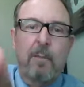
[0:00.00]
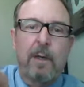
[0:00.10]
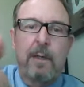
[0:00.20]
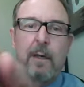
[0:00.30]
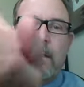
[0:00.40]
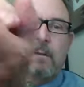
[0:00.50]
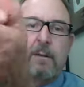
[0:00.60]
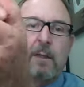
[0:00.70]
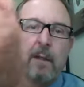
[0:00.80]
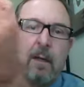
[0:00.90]
materials,
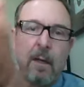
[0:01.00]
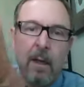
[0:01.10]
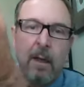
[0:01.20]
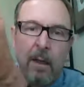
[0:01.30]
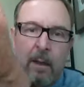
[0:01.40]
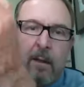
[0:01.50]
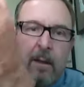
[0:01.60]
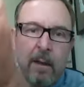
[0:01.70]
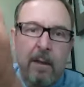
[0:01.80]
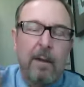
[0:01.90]
and
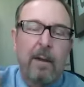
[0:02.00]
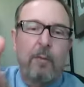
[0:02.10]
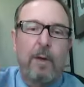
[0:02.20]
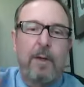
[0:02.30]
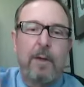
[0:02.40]
if we